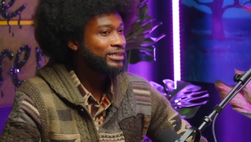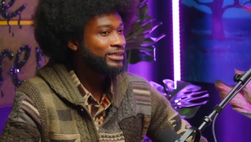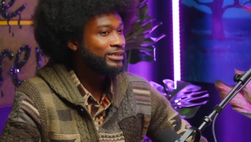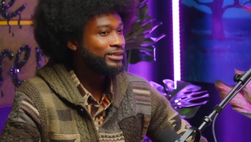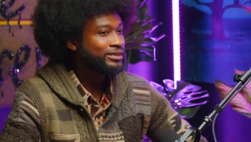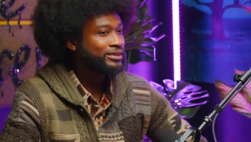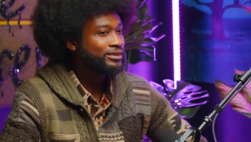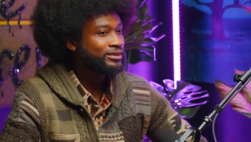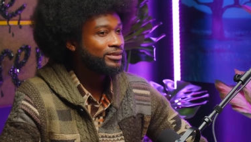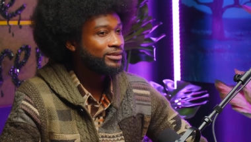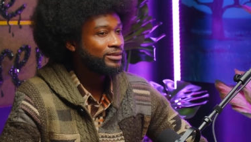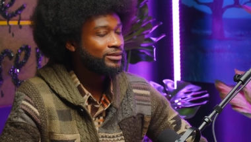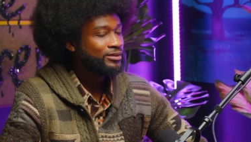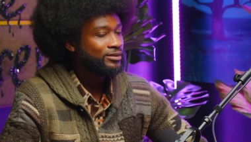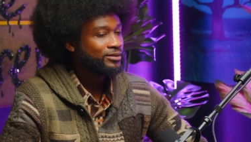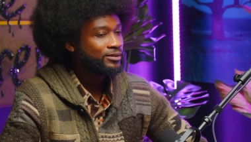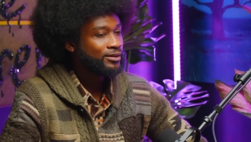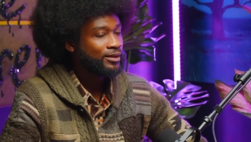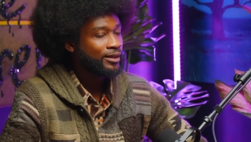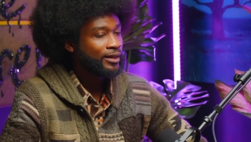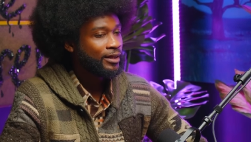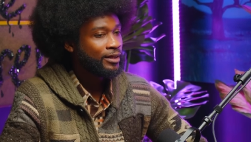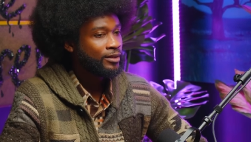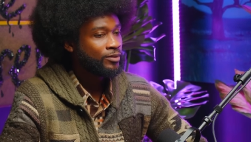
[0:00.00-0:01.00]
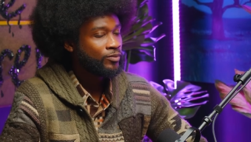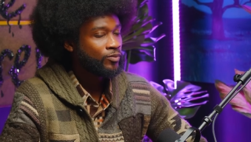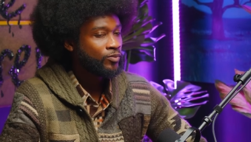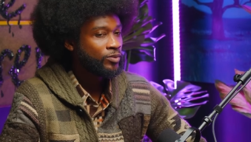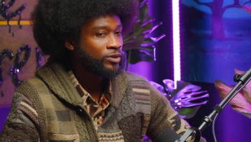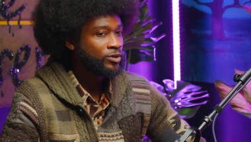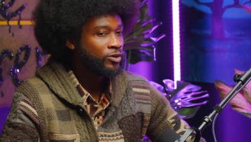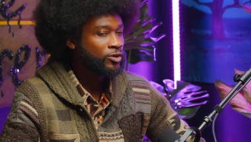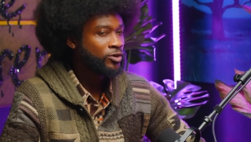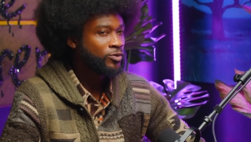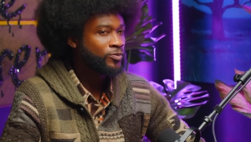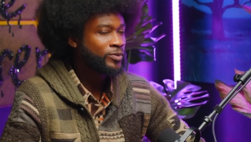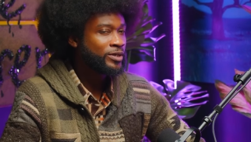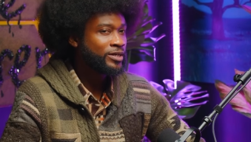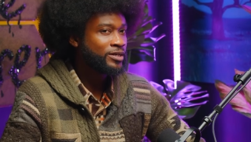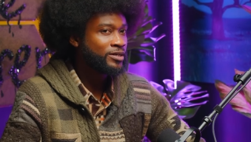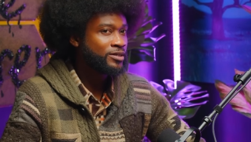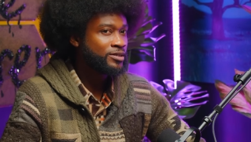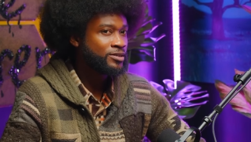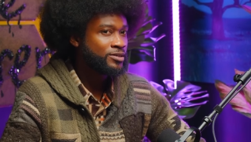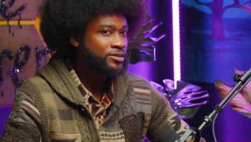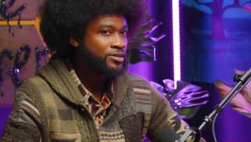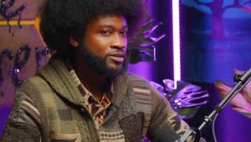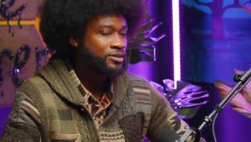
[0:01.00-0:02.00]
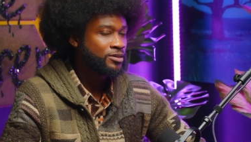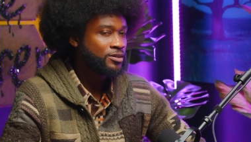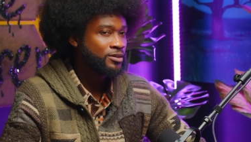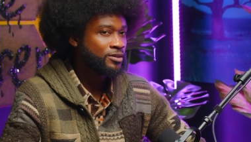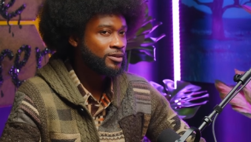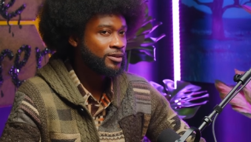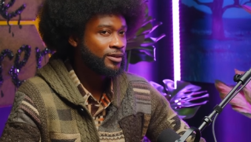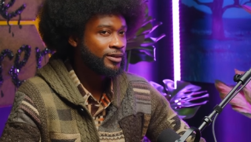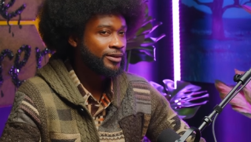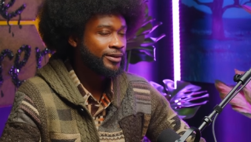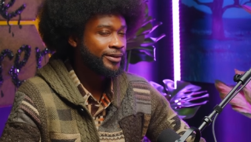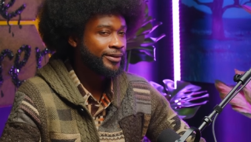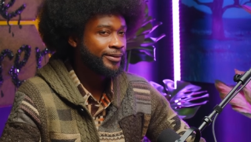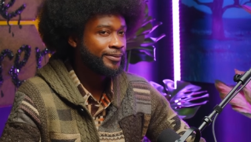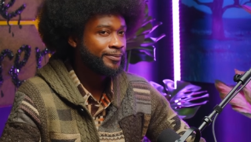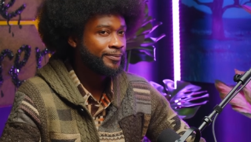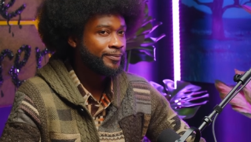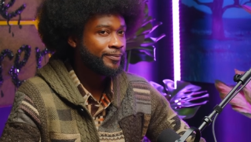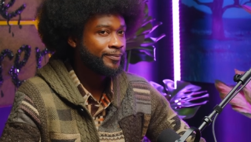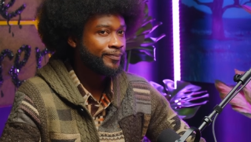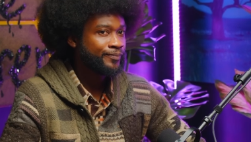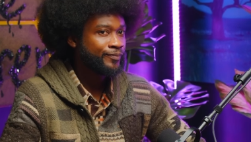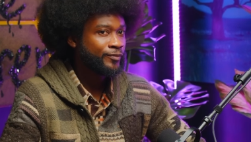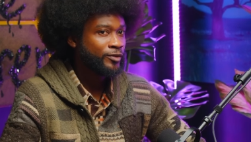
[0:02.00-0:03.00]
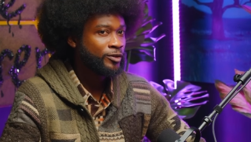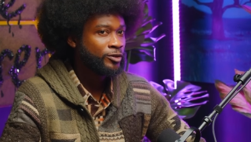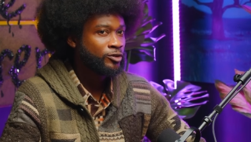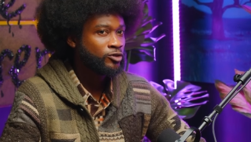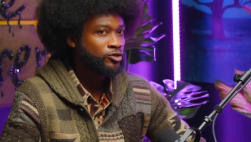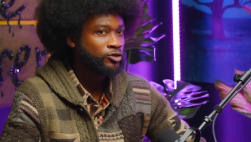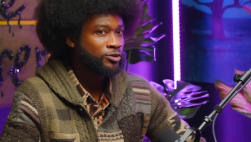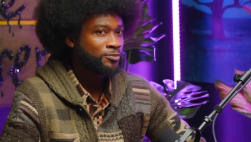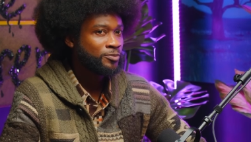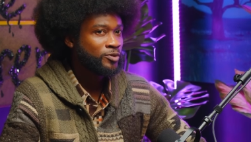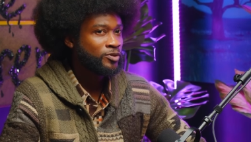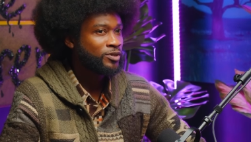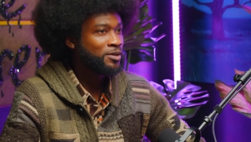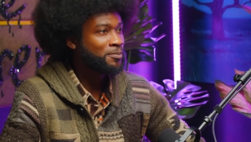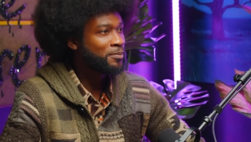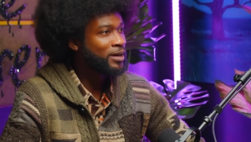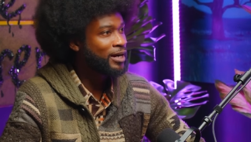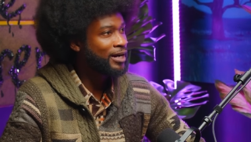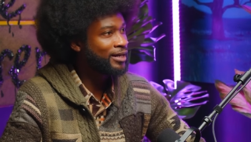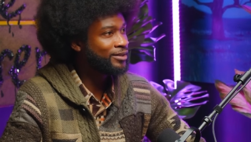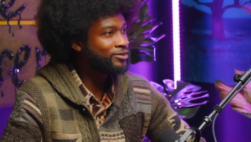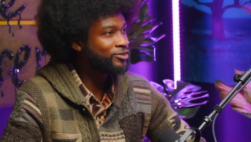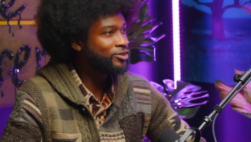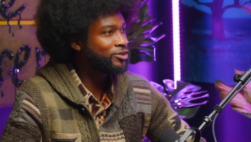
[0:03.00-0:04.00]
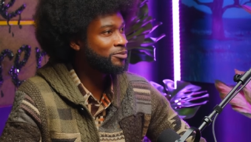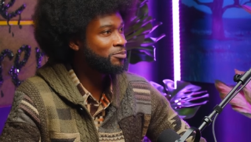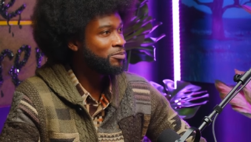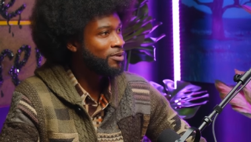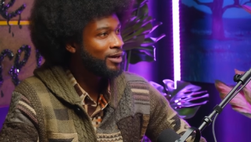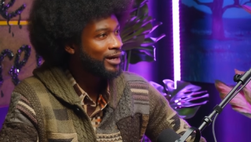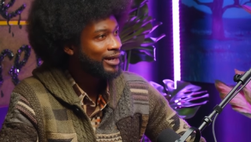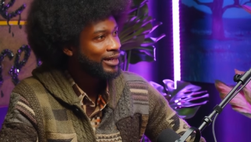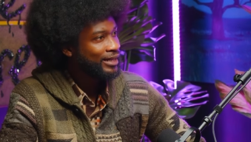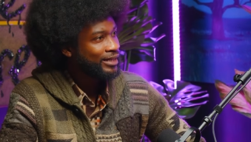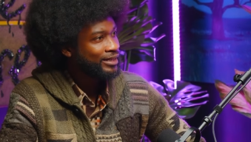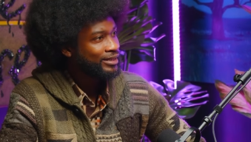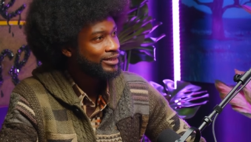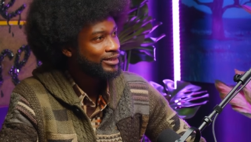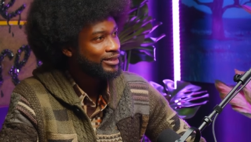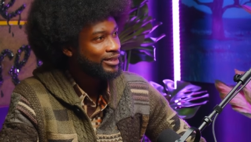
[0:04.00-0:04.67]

is, and we always attribute the mind to the brain.